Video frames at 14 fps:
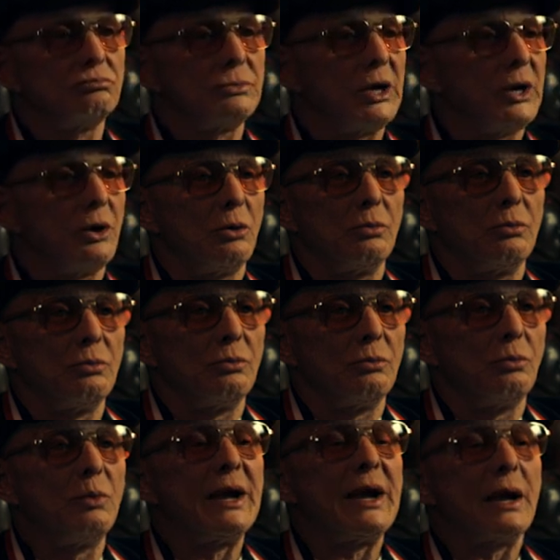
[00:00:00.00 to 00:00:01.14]
you know,
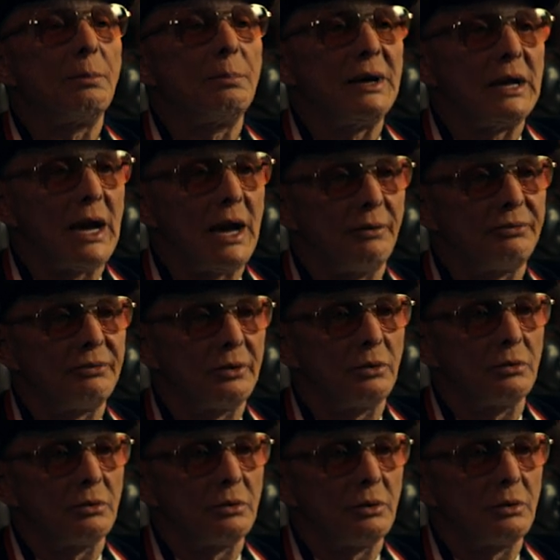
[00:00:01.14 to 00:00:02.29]
we got to be
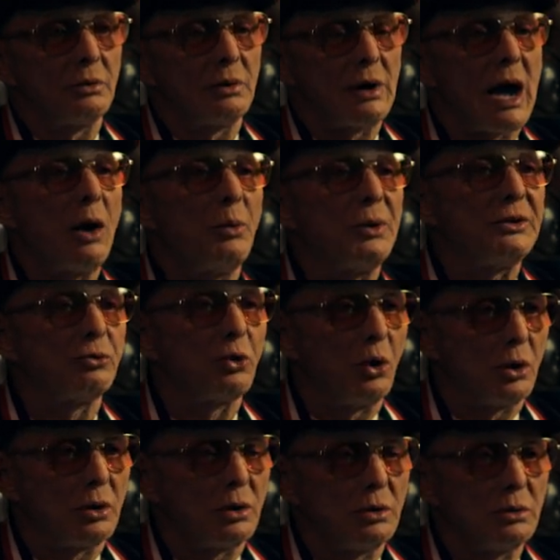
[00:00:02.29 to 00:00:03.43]
careful how we
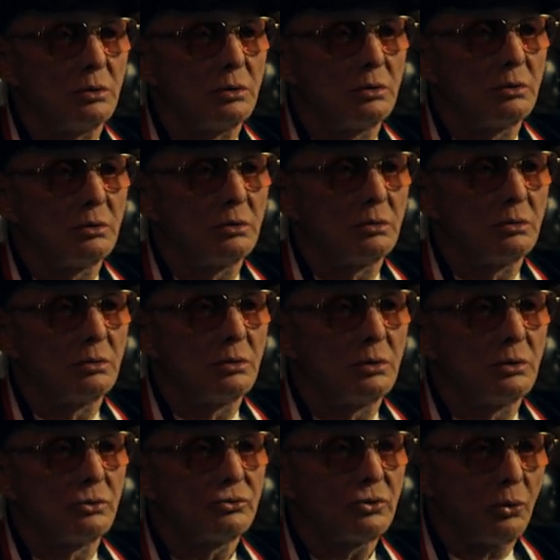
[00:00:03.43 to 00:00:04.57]
talk.
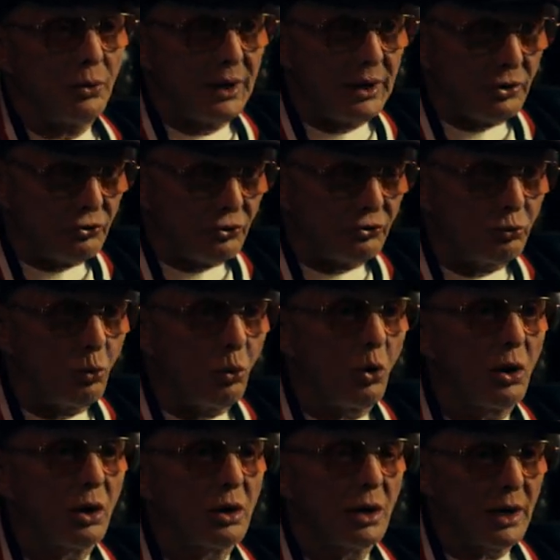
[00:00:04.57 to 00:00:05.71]
So we just
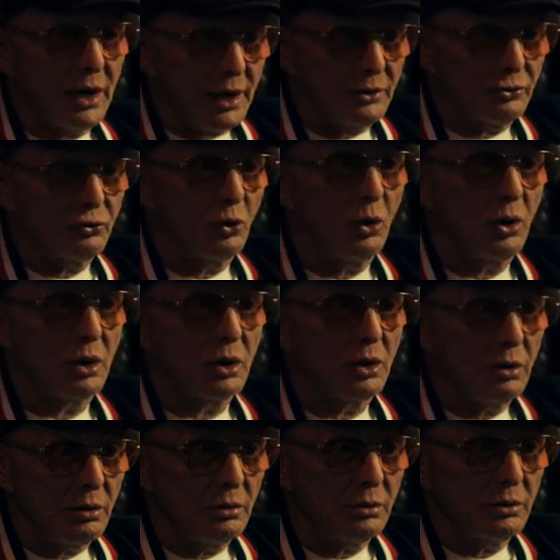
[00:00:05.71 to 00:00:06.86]
walk and talk
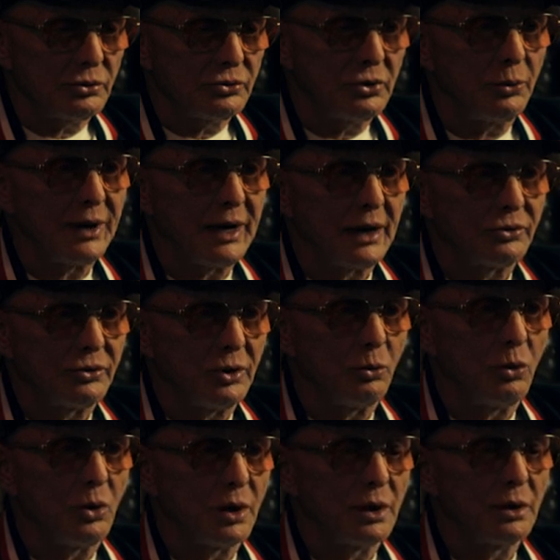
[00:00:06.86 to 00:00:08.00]
until we get to the
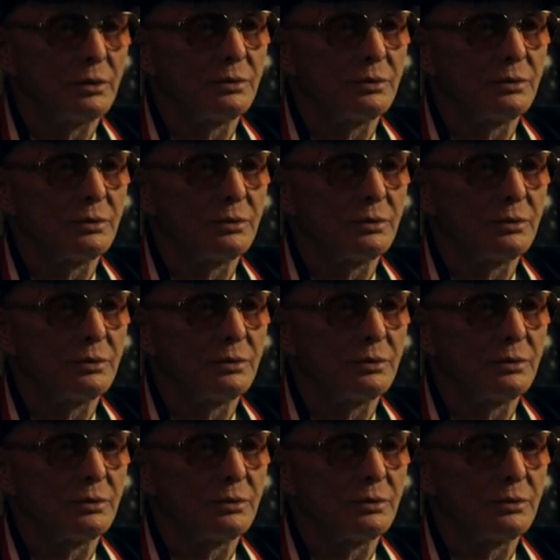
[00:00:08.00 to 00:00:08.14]
water.